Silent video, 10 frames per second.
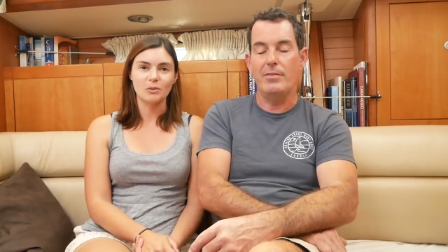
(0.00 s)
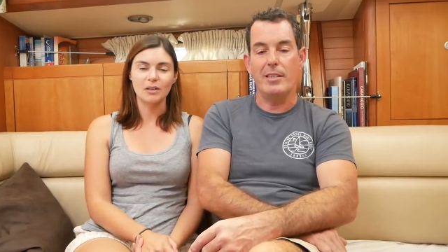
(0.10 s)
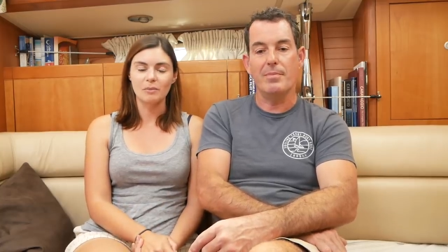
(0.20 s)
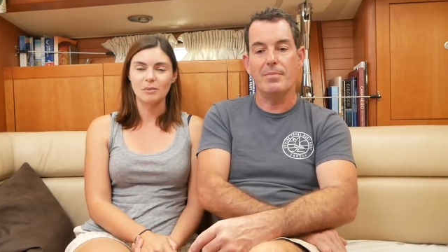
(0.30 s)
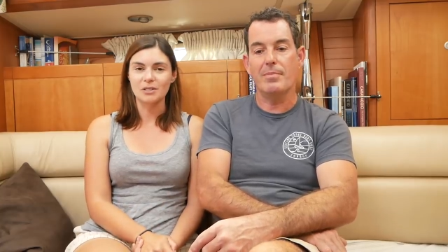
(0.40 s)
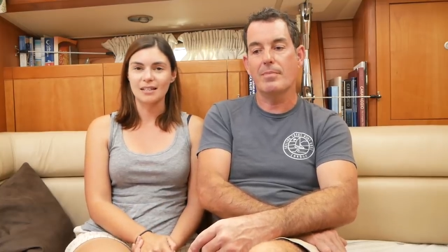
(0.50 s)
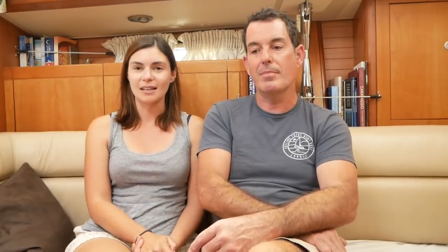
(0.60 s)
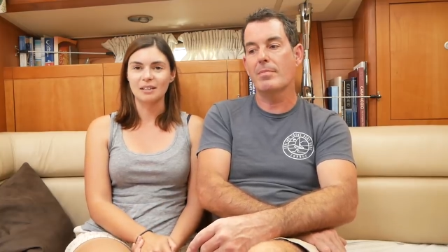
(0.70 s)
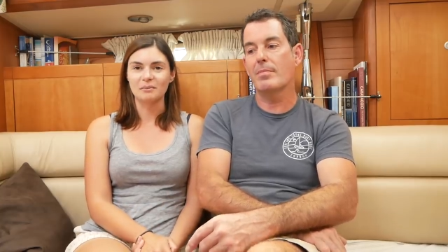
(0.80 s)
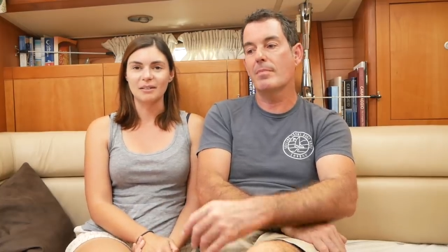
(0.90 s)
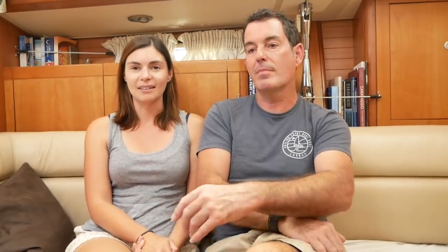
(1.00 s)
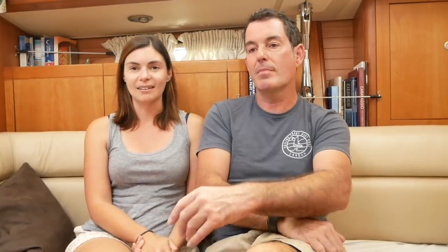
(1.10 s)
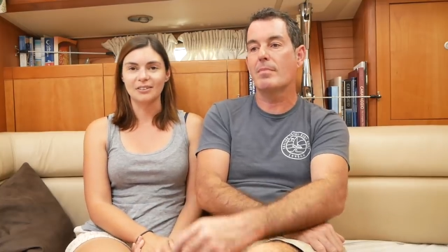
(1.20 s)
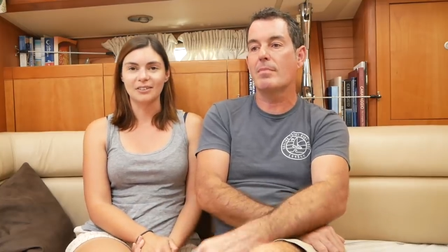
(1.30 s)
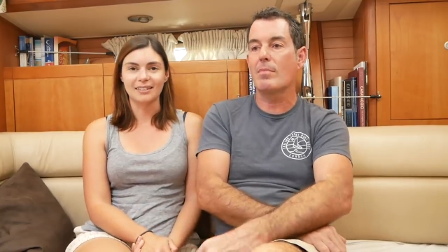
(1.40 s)
Speaker 1: we'll come on to that in a minute,
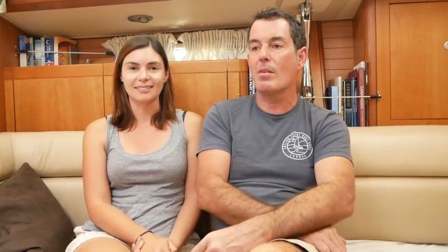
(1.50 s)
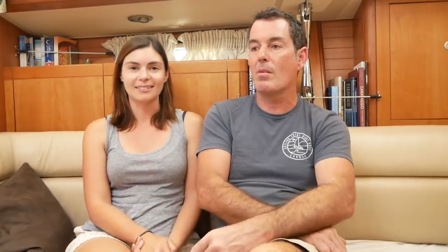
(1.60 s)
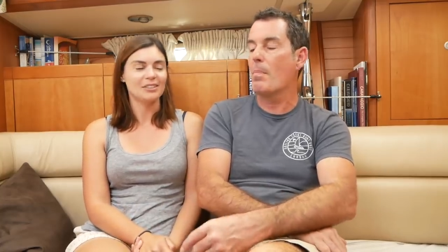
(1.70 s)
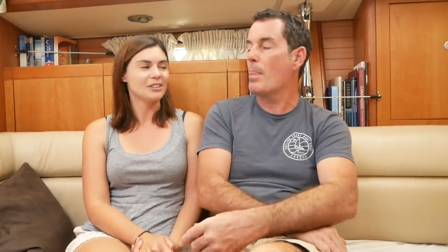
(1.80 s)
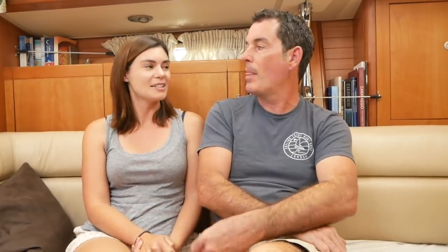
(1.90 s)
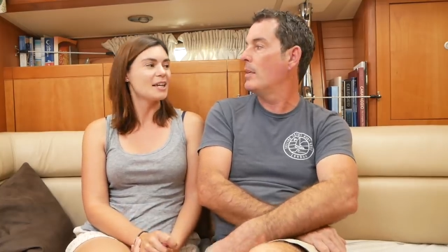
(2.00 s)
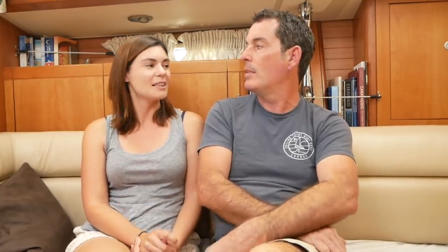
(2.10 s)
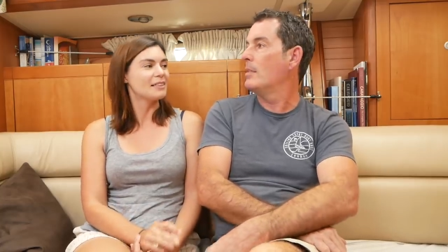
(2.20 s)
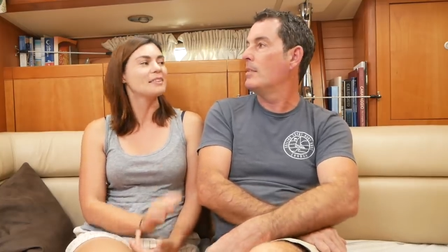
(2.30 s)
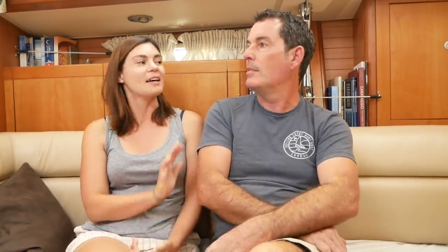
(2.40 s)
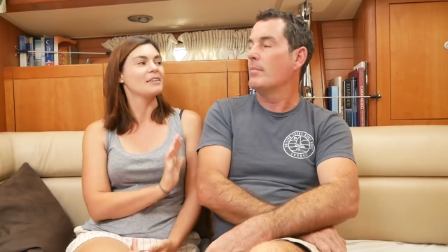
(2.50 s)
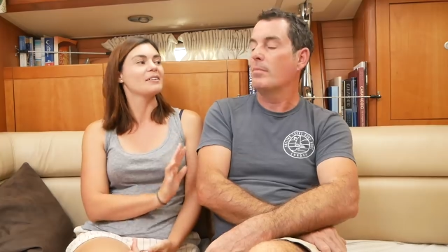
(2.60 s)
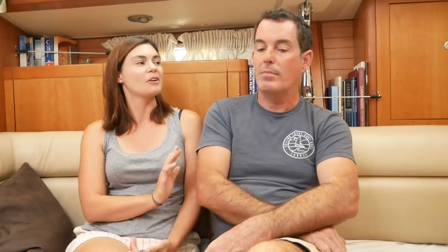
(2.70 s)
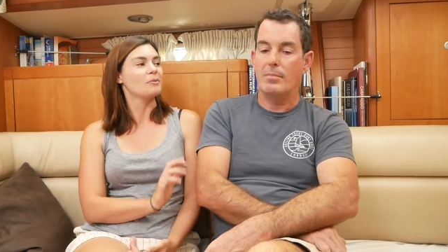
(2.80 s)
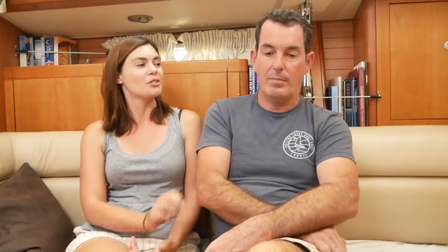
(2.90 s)
and you can you can take that
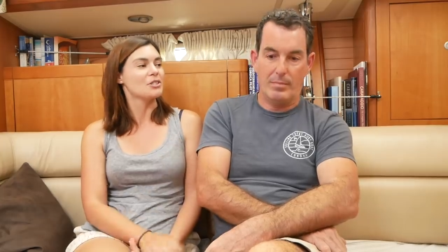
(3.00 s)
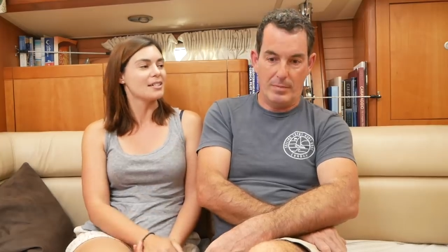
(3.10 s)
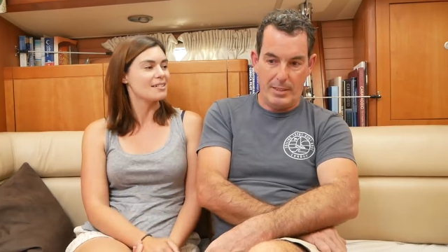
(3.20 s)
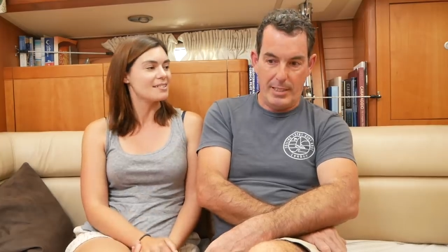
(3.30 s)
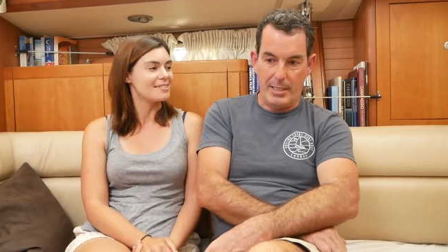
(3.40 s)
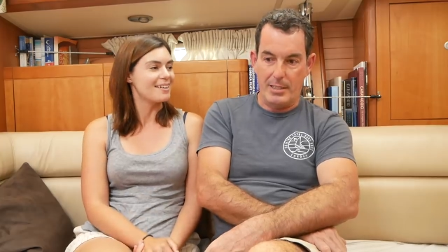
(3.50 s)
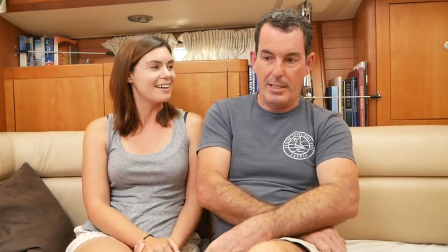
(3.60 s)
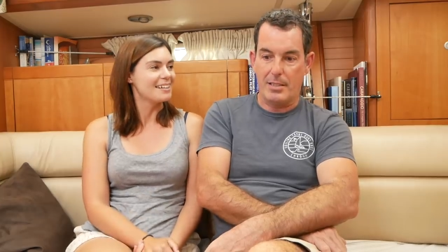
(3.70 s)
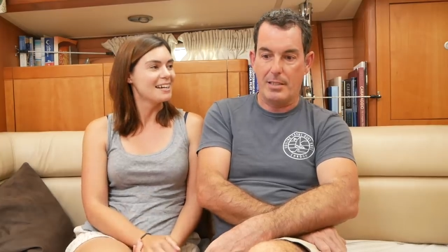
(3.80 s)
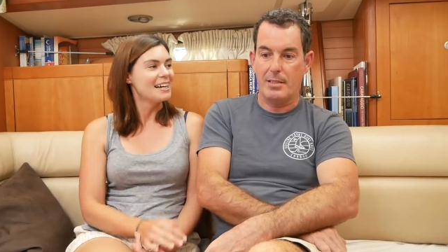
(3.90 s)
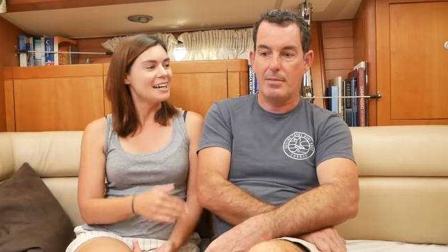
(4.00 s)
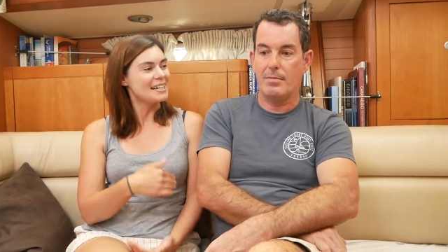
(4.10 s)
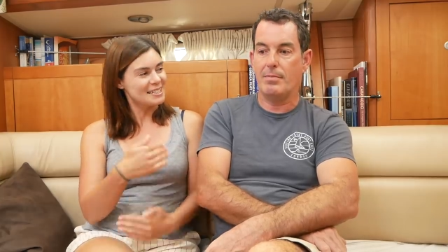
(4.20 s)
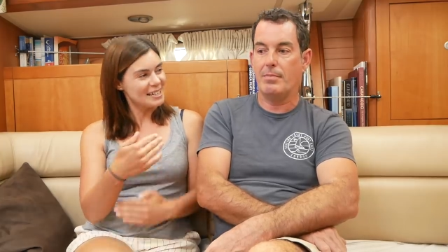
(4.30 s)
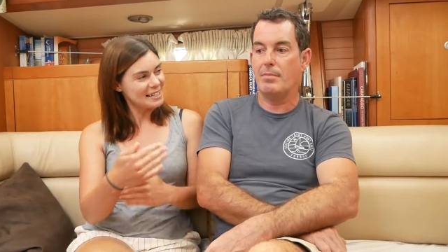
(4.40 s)
opportunity to yes, decide yes.
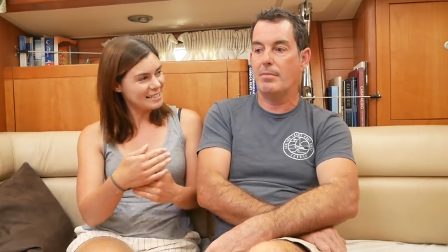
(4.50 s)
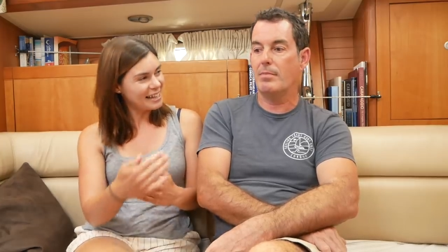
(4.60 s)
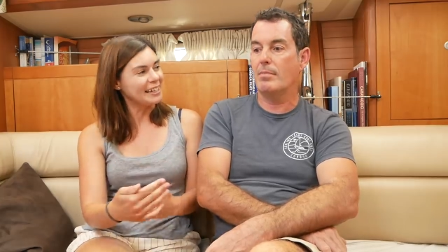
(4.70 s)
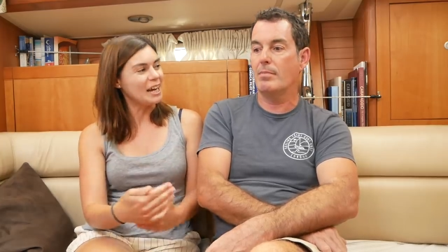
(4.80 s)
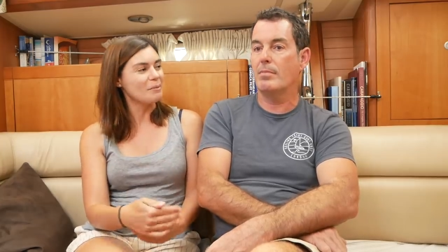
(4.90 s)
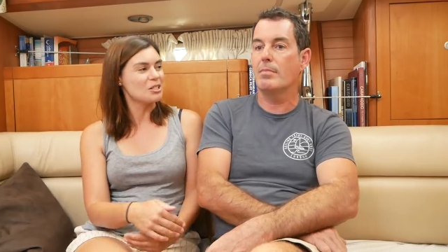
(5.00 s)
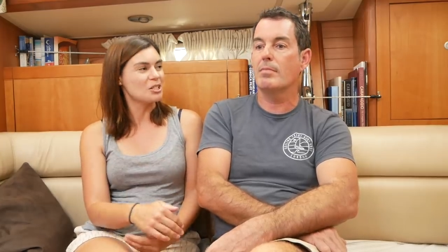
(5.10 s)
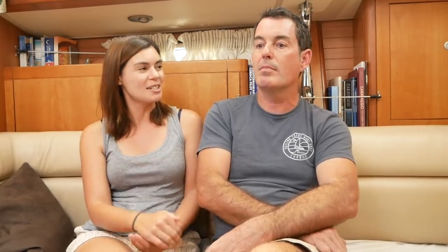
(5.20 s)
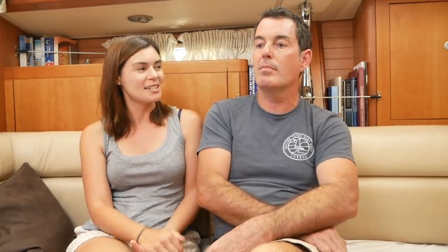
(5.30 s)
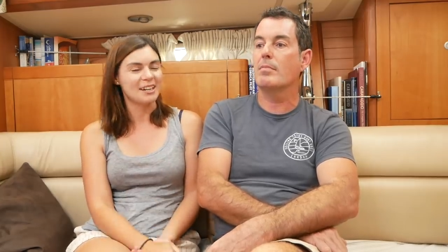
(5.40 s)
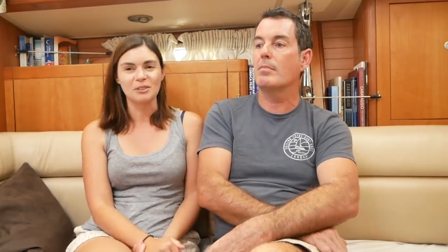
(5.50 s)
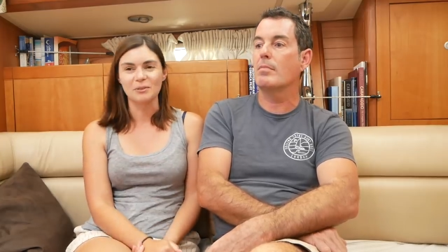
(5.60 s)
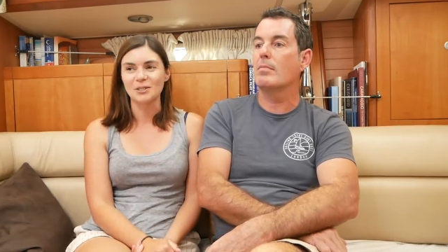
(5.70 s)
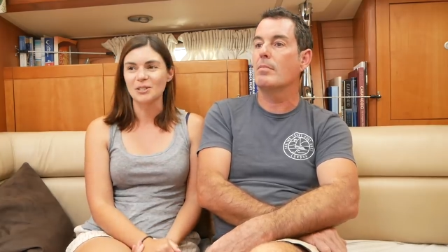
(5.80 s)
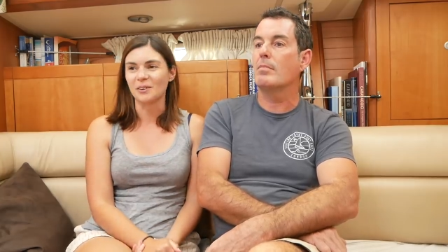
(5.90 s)
Ex exactly how much detail you
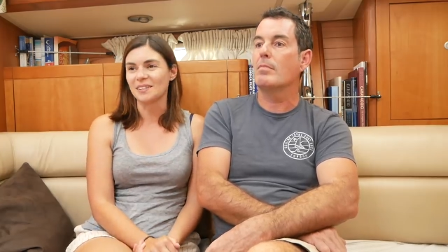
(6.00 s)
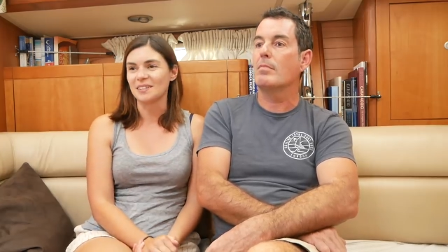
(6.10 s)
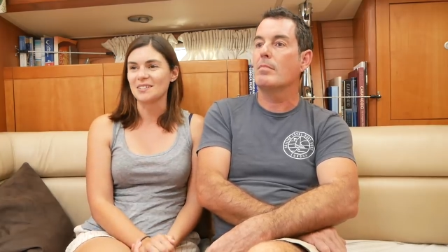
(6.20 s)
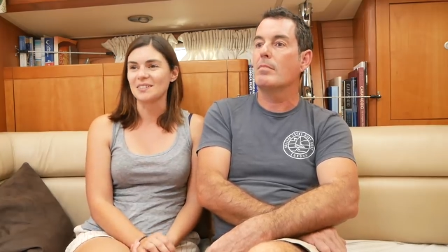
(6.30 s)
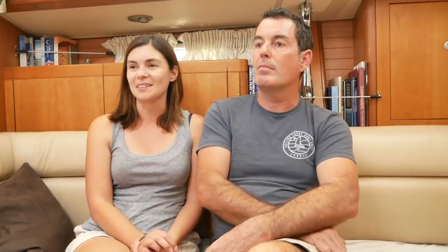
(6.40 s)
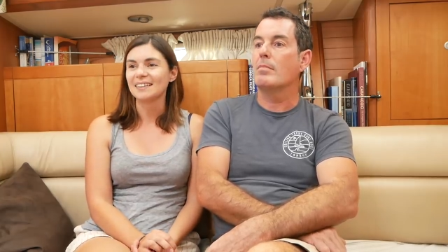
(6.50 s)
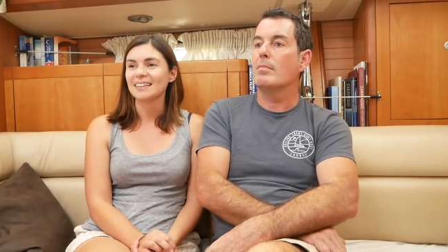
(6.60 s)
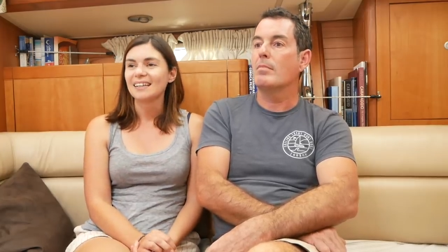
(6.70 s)
want to go into.